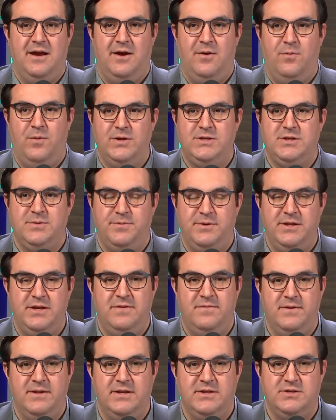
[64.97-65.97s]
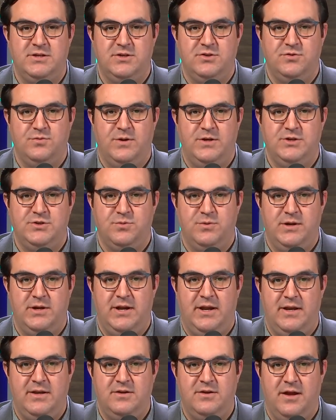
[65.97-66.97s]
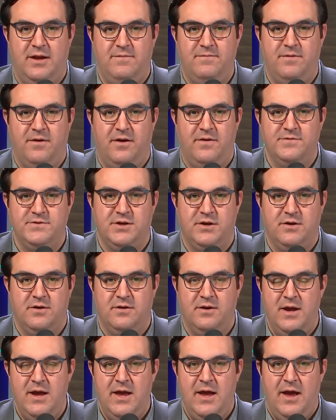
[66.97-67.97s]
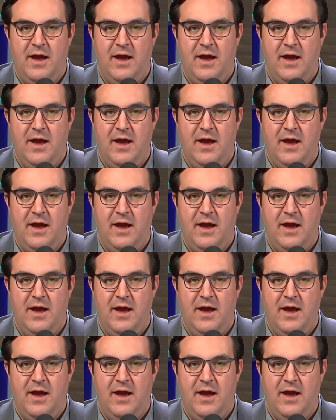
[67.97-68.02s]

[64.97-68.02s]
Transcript: what to believe in this situation when it involves her.